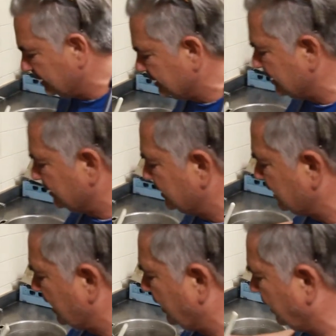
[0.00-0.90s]

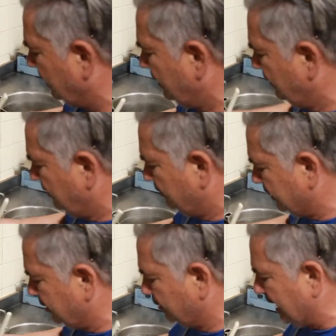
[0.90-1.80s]
necessary,
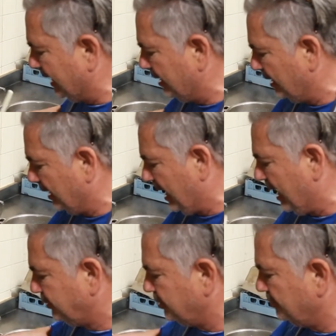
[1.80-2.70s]
but you can
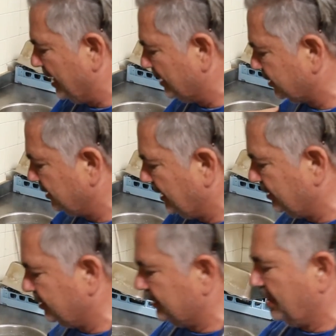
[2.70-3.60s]
add too much and
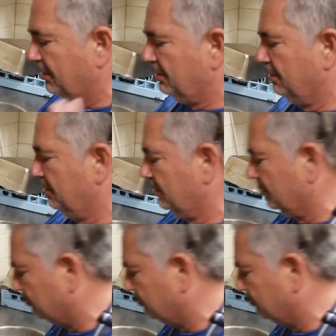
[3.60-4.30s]
then you say, oh